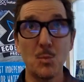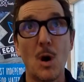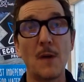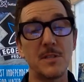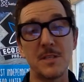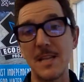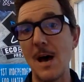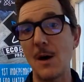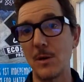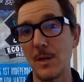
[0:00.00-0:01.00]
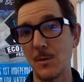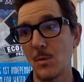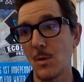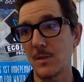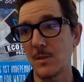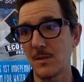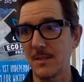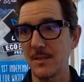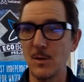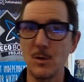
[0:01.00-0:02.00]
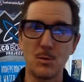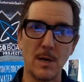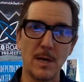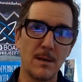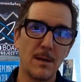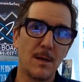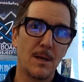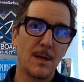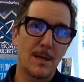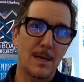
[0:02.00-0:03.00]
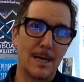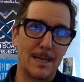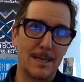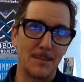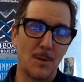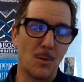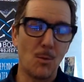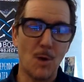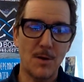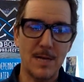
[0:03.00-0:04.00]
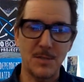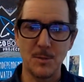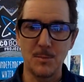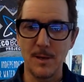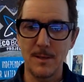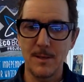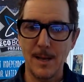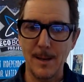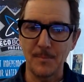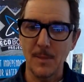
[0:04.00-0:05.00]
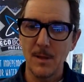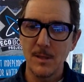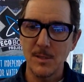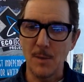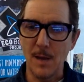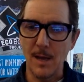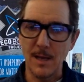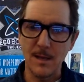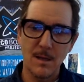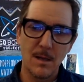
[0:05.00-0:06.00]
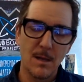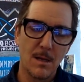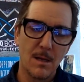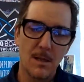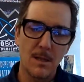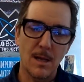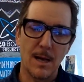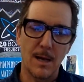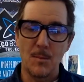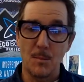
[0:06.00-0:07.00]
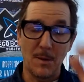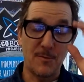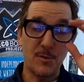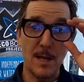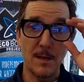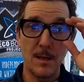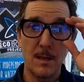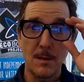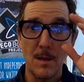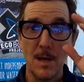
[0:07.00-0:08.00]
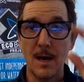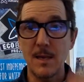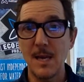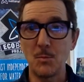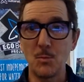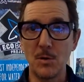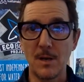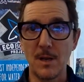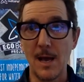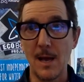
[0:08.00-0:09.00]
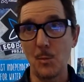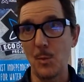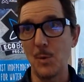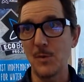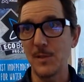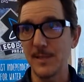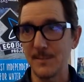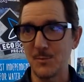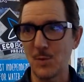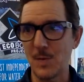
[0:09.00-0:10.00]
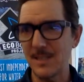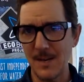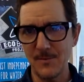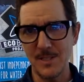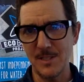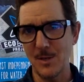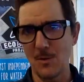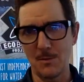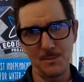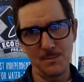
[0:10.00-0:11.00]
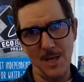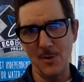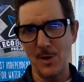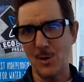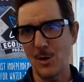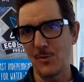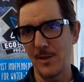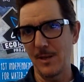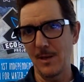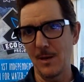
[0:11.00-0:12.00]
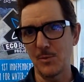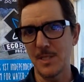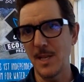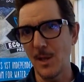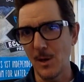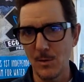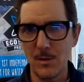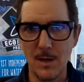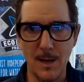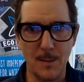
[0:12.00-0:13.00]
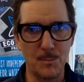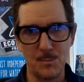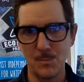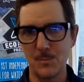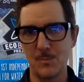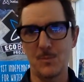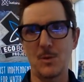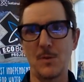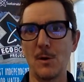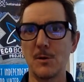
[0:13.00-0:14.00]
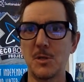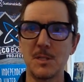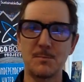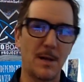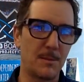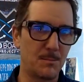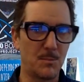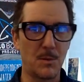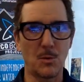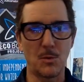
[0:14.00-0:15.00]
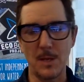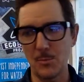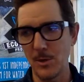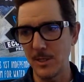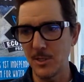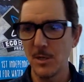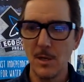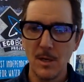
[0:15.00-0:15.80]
Offices now are in Sausalito. We're right on the water, actually. But so my friend Kevin Wilden and I, we both lived right in San Francisco in an area called the Presidio. It's right in the ocean. It's by the Golden Gate Bridge.